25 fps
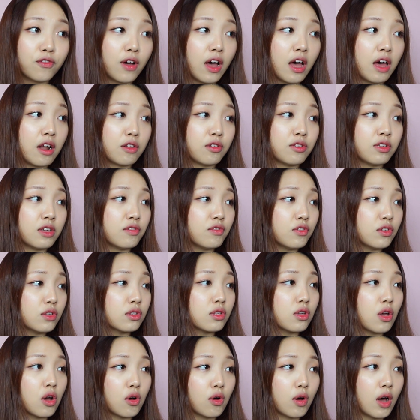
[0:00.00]
I don't even
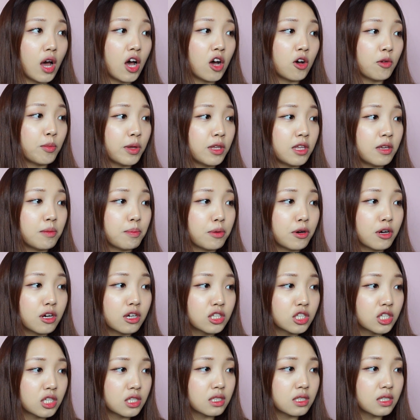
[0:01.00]
know how many
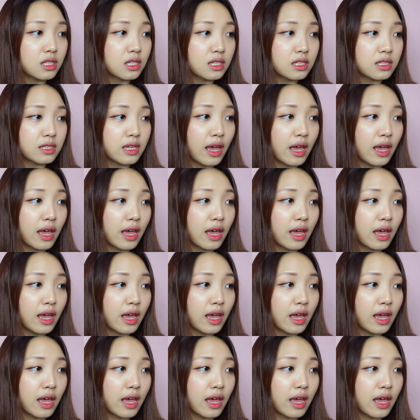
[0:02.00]
purchases